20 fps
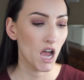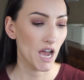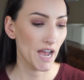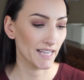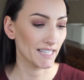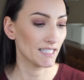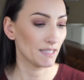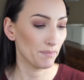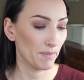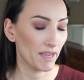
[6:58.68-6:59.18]
a
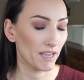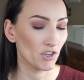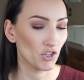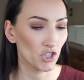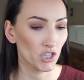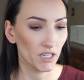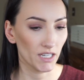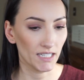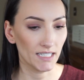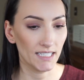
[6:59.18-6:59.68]

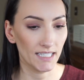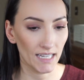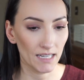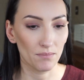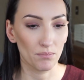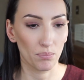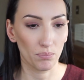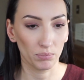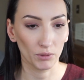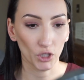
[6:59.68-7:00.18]
smidge. It
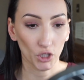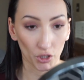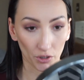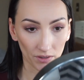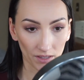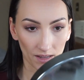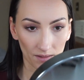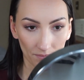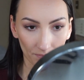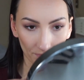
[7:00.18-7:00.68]
did blur
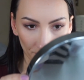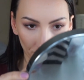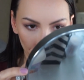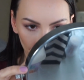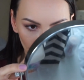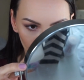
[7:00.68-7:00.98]
them.